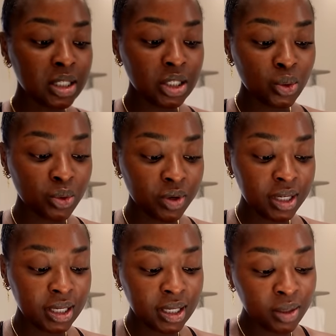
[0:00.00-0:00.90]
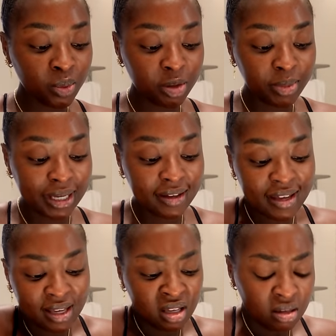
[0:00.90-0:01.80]
deodorant with my,
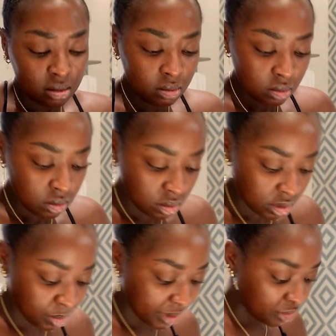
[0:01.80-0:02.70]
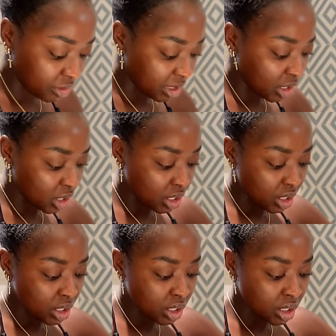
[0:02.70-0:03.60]
oh, with my
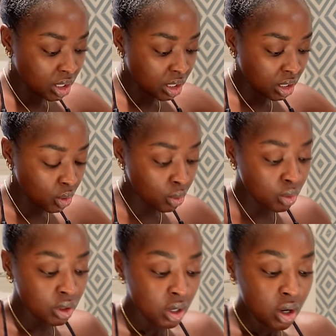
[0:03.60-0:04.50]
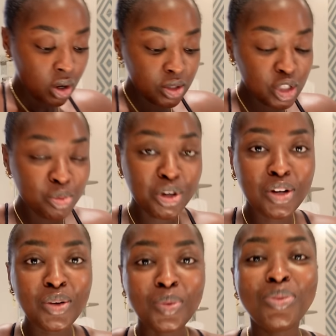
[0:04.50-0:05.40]
finger. Oh, oh, this is brand
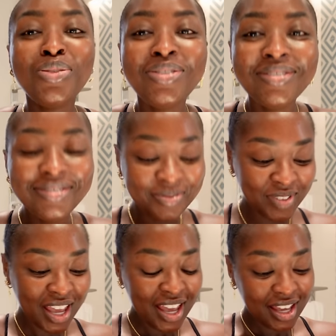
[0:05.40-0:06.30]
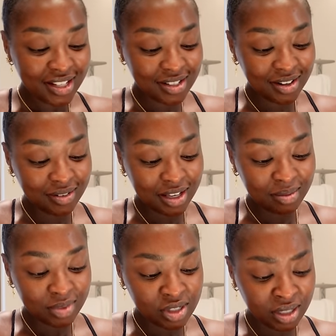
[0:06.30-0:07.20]
new. It's a
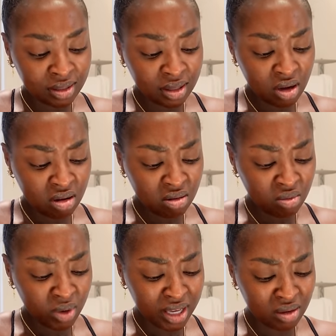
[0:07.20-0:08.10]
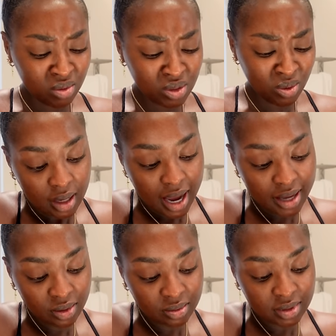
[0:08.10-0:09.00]
cream, which I, uh-oh, wait, what's going on? I
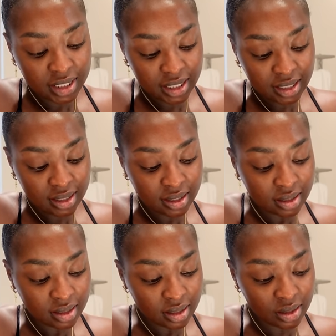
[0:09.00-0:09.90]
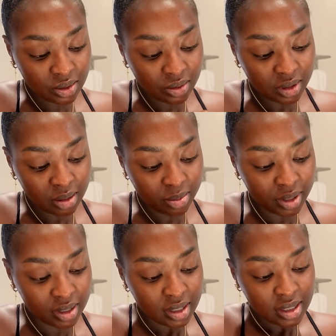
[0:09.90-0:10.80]
don't need deodorant,
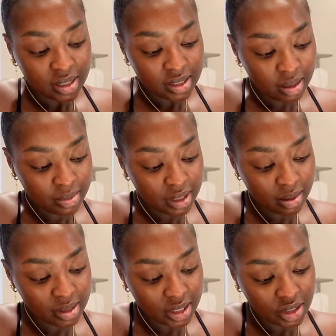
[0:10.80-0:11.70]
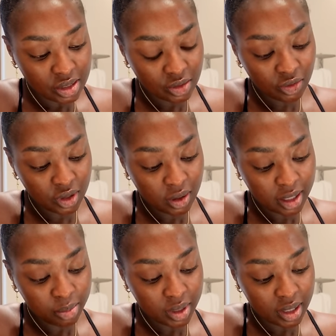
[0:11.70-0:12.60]
but sometimes I just feel
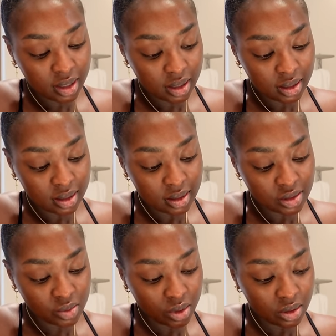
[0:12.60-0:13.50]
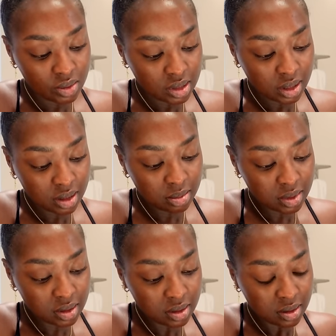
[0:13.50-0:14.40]
like putting it on, and this is one of those
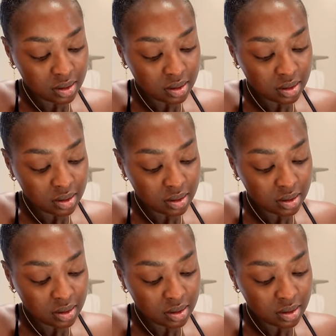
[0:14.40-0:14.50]
times.